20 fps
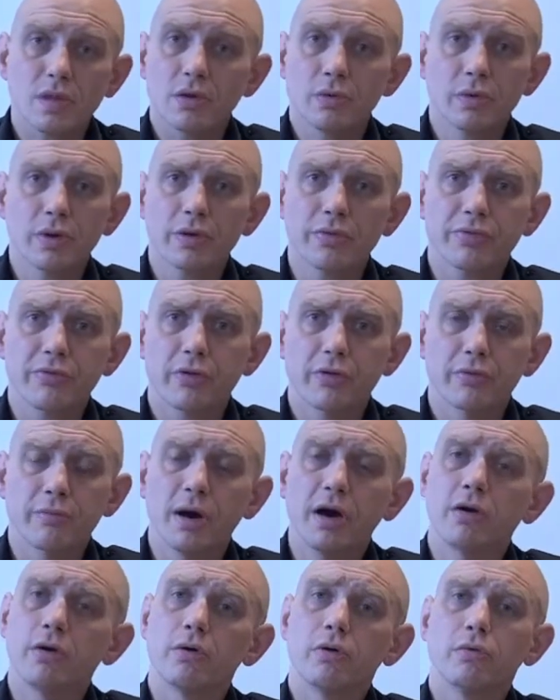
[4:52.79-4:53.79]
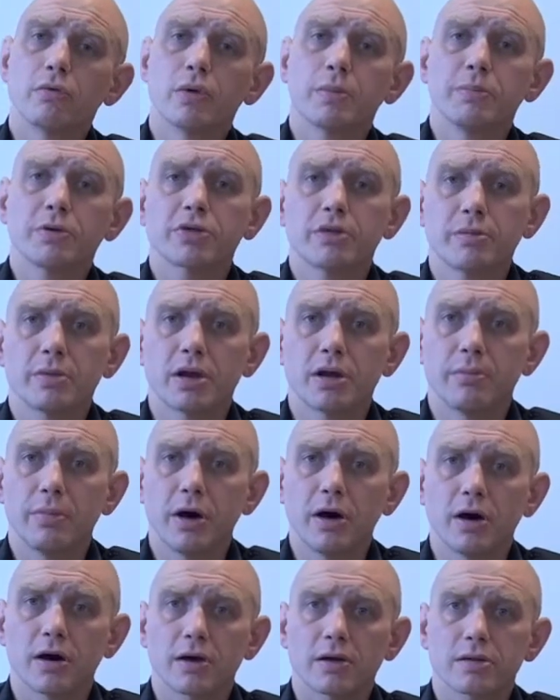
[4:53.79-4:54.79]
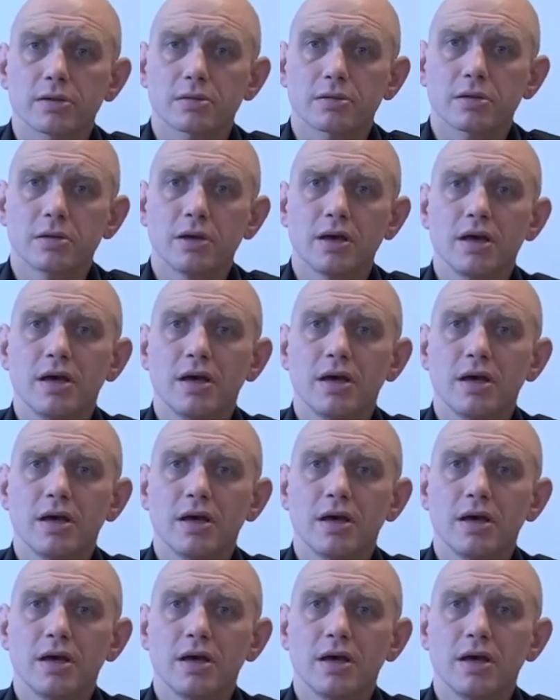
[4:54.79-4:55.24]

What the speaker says: we don't throw them out. We put them in a box.